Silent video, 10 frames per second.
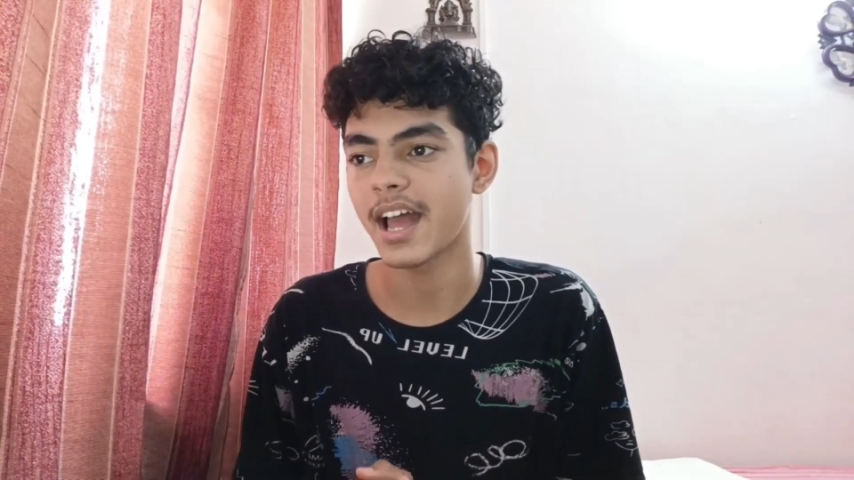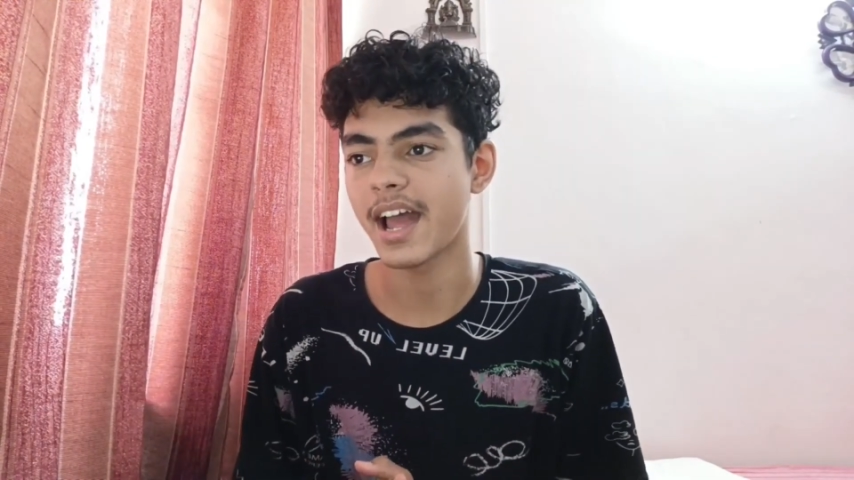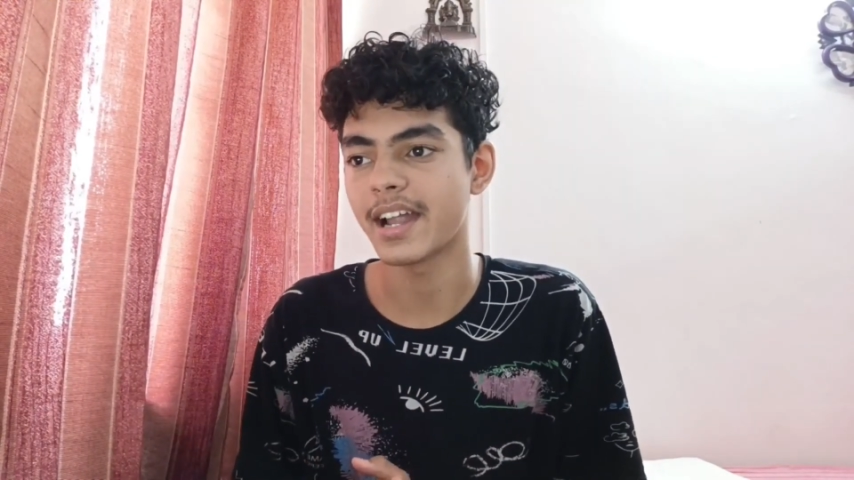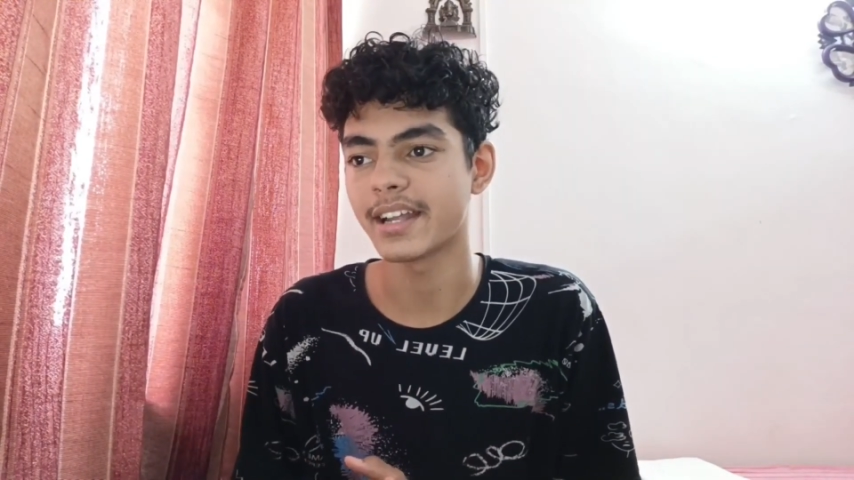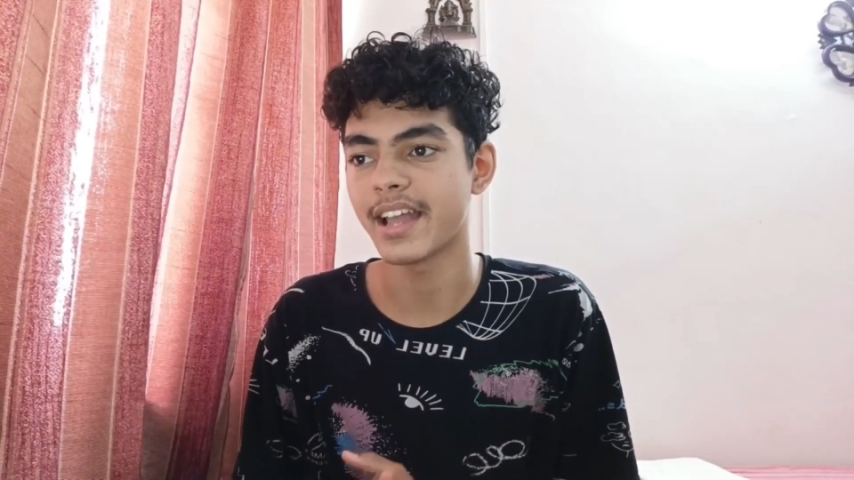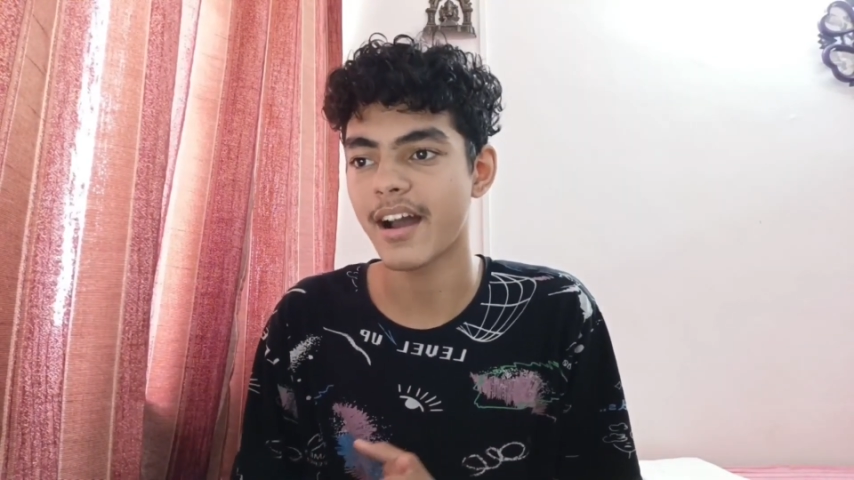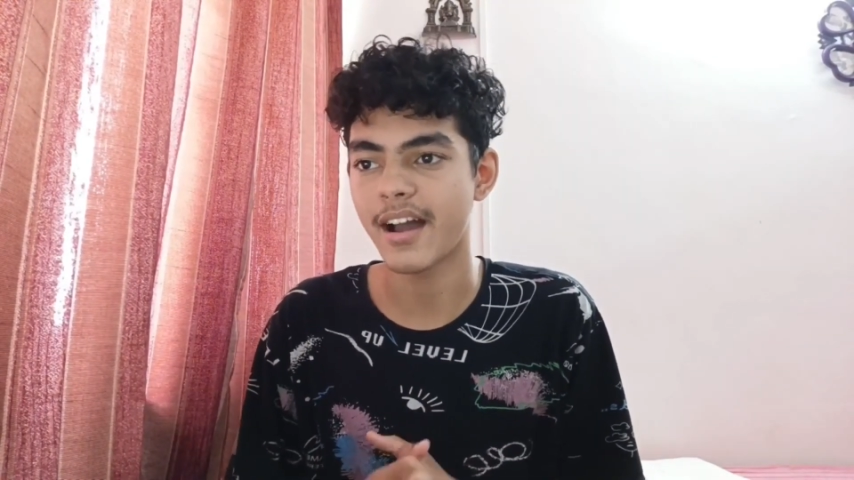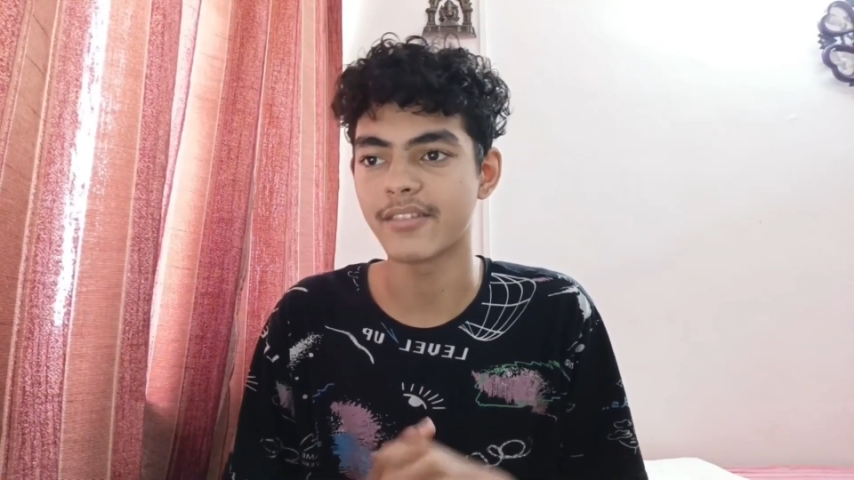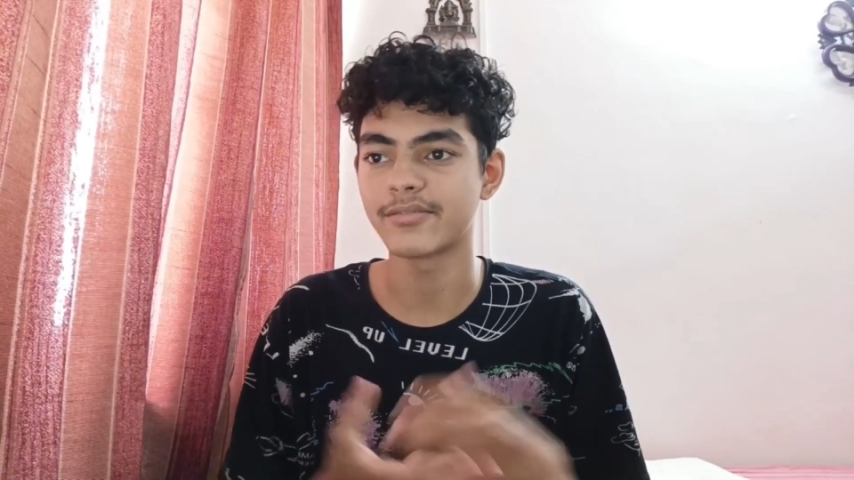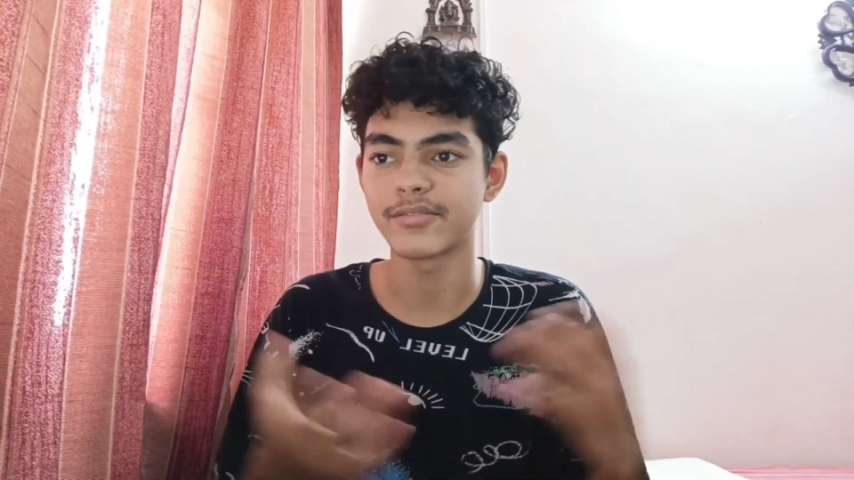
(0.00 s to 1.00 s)
And yeah,
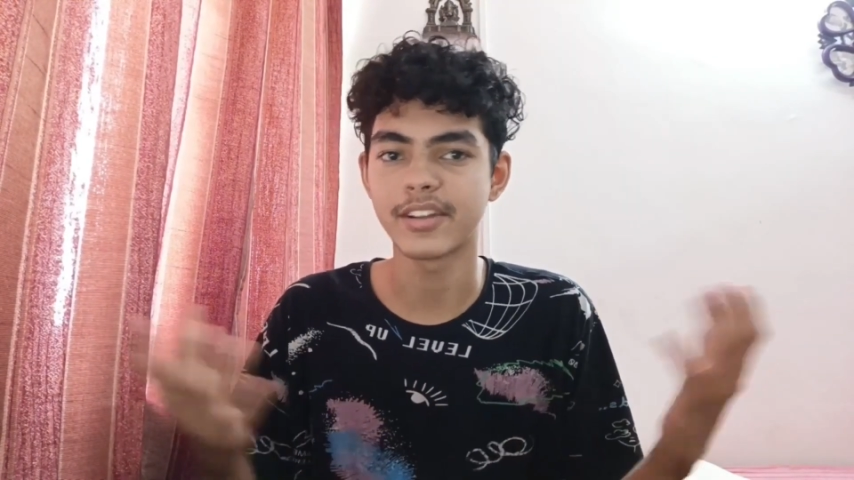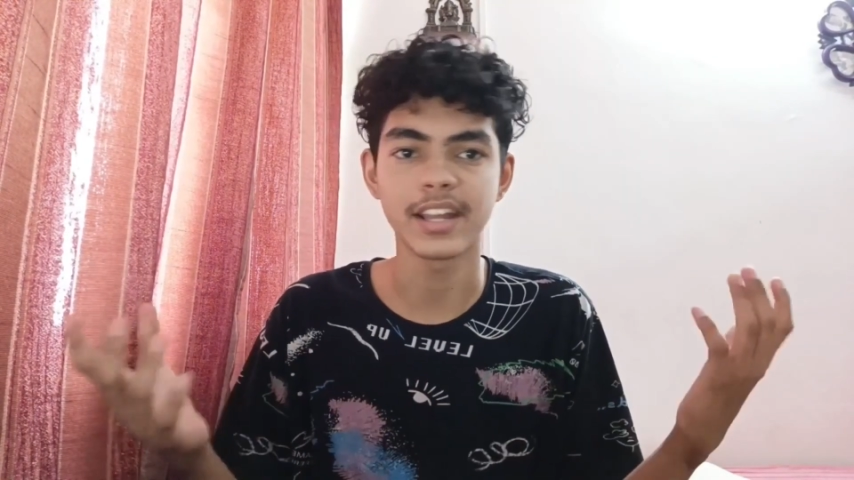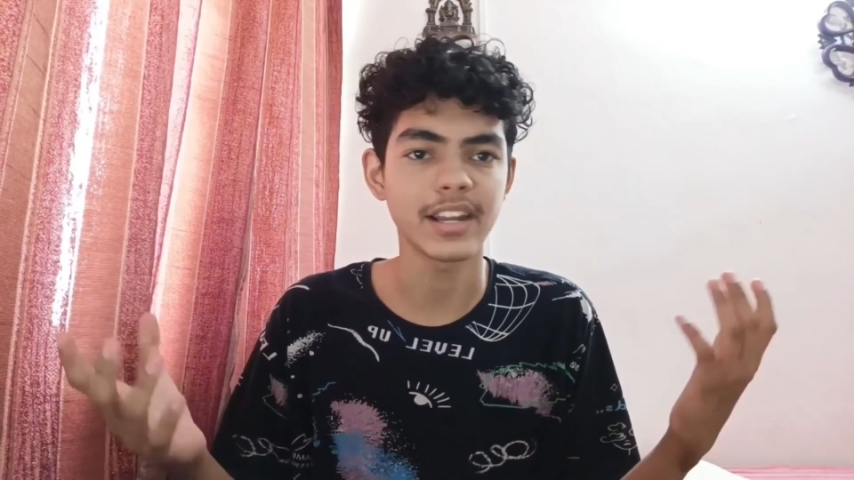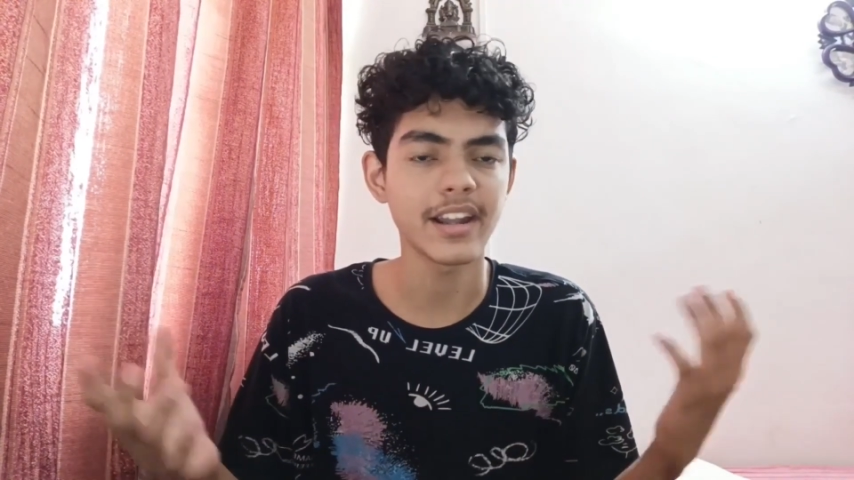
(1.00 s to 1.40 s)
I've taken